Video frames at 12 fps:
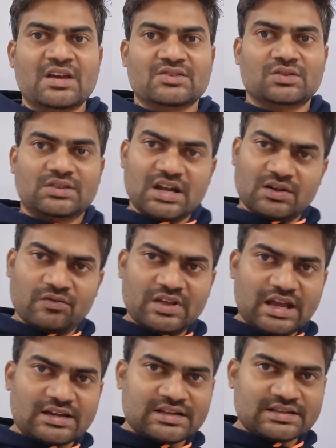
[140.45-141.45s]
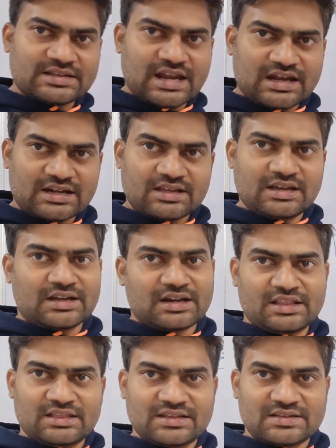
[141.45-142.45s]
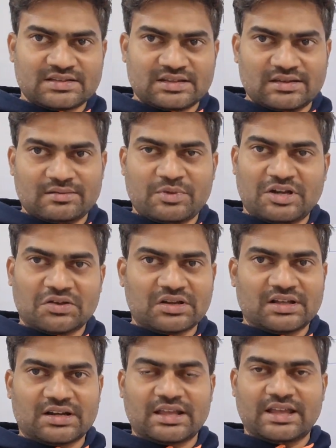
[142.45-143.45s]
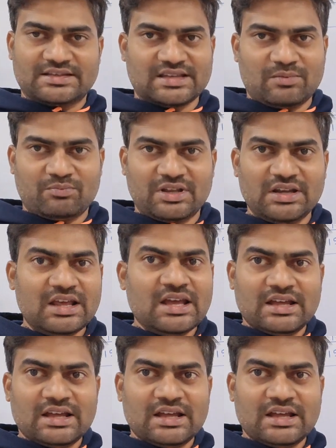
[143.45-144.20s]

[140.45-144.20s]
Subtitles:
So that we understand here in this particular example.